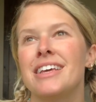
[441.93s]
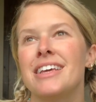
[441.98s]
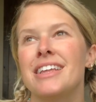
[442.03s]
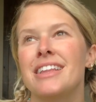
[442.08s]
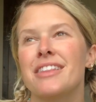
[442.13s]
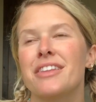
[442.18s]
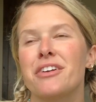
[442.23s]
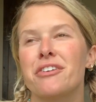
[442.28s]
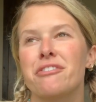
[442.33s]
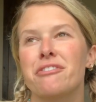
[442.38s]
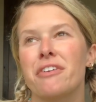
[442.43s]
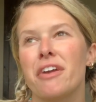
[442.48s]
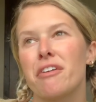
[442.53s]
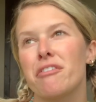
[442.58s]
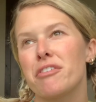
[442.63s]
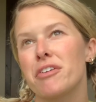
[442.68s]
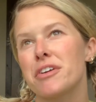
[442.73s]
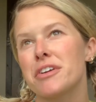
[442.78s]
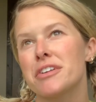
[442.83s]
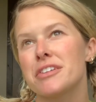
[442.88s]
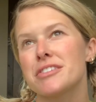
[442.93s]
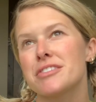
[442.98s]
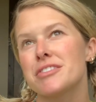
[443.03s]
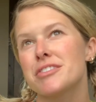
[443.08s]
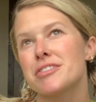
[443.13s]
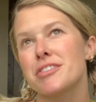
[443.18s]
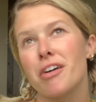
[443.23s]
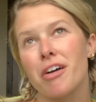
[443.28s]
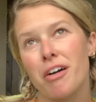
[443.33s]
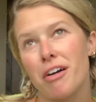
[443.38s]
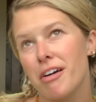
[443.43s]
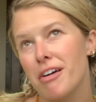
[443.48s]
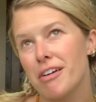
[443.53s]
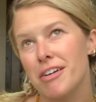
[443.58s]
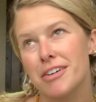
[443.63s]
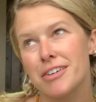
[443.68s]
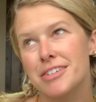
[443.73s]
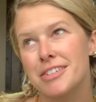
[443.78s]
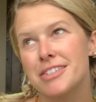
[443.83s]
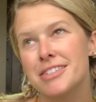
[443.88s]
their favorite
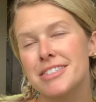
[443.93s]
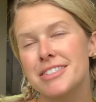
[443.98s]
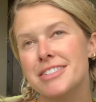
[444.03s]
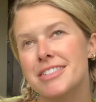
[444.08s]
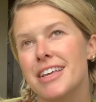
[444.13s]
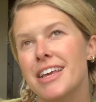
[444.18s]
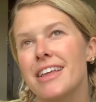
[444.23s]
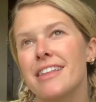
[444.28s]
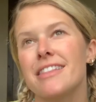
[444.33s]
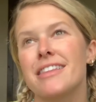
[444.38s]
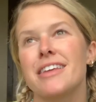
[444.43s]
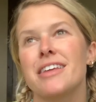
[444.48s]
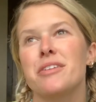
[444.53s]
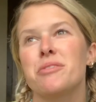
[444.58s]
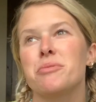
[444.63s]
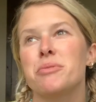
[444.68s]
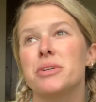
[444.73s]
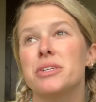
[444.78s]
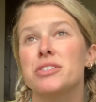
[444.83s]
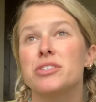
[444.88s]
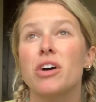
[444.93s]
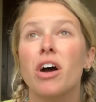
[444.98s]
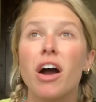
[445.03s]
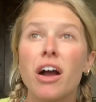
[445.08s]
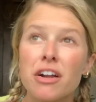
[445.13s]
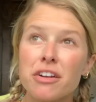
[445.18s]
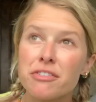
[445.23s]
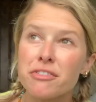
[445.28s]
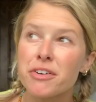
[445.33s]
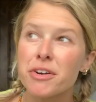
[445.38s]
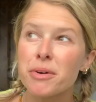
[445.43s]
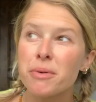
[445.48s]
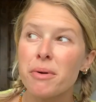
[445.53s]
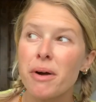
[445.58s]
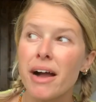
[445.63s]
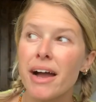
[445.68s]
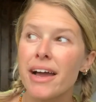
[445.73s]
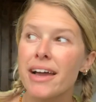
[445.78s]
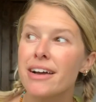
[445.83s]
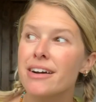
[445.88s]
songs and then we talked for a
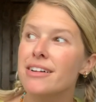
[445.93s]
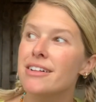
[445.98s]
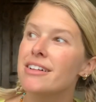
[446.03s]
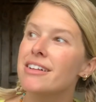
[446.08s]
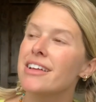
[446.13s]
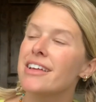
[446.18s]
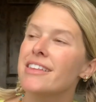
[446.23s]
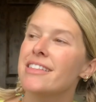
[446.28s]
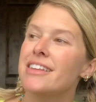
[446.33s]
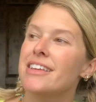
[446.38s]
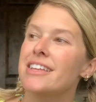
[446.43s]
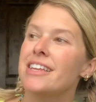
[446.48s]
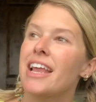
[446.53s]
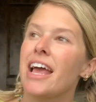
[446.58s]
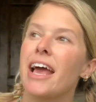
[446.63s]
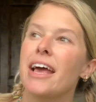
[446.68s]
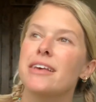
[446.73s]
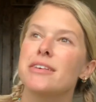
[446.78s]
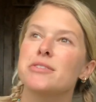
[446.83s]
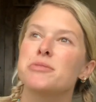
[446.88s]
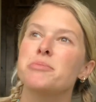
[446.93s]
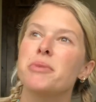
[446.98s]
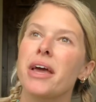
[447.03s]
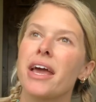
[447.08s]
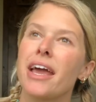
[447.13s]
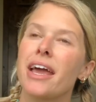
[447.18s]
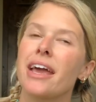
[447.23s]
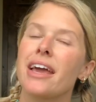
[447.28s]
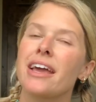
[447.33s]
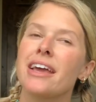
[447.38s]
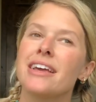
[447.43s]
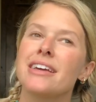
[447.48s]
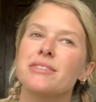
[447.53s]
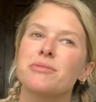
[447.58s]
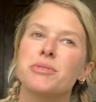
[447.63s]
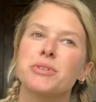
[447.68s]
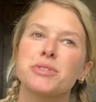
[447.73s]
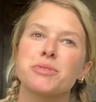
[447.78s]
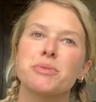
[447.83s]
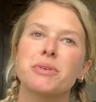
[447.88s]
while and then Esme,
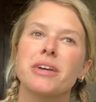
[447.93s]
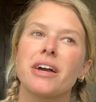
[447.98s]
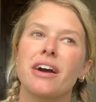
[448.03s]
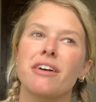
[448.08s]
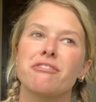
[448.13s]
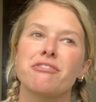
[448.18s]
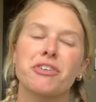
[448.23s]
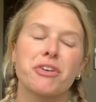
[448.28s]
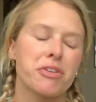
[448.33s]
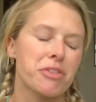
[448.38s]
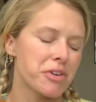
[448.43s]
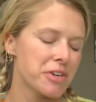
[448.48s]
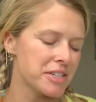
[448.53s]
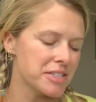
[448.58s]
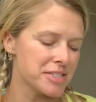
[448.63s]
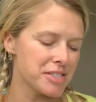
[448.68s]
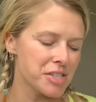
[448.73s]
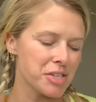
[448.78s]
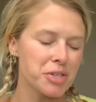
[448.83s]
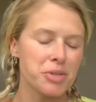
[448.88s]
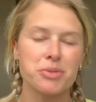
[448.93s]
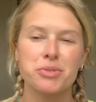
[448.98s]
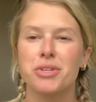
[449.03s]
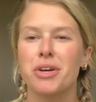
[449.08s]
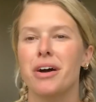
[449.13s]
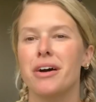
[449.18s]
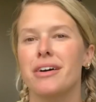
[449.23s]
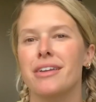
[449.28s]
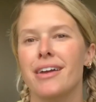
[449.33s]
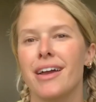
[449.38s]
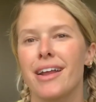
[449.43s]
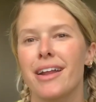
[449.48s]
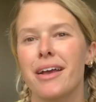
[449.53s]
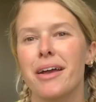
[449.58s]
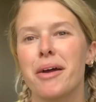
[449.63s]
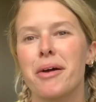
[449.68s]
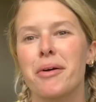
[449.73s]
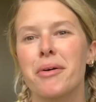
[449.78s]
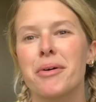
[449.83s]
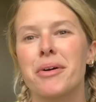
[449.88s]
once we got further into Utah and
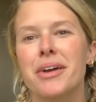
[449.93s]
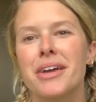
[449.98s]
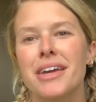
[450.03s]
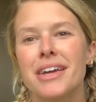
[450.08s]
Idaho,